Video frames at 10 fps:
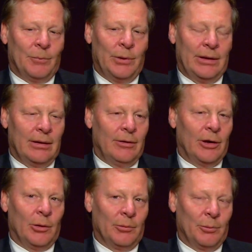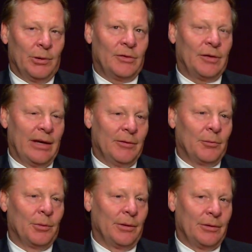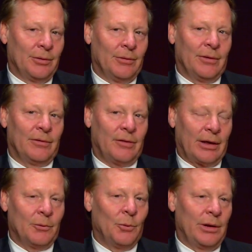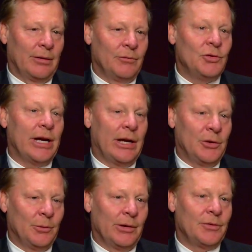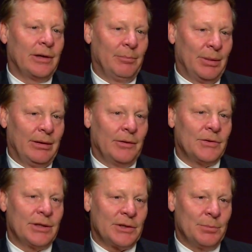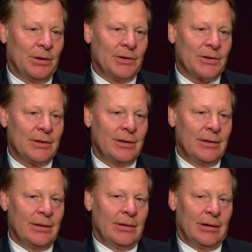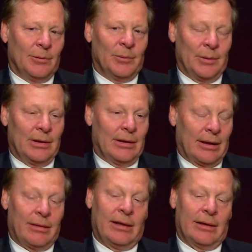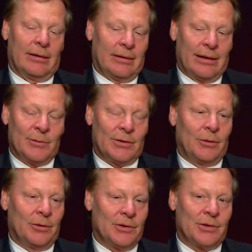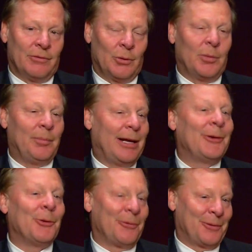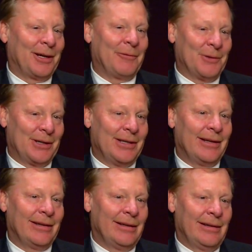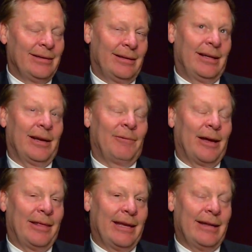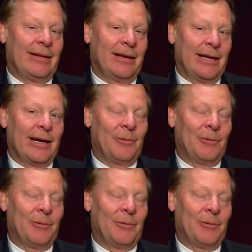We didn't know it. We saved it really till the second week of January. So I'd been there 6 months when we did. I think at the time it was the largest convertible bond offering ever done. And then that night I